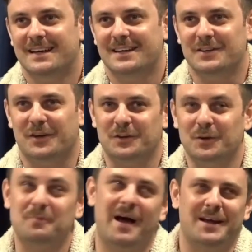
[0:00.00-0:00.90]
you
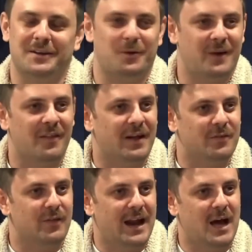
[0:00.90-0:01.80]
look back and you go, wow,
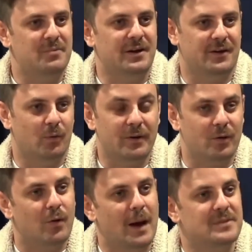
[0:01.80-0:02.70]
that happened, but it all
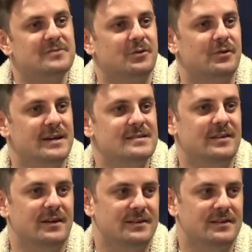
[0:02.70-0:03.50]
happens for a reason,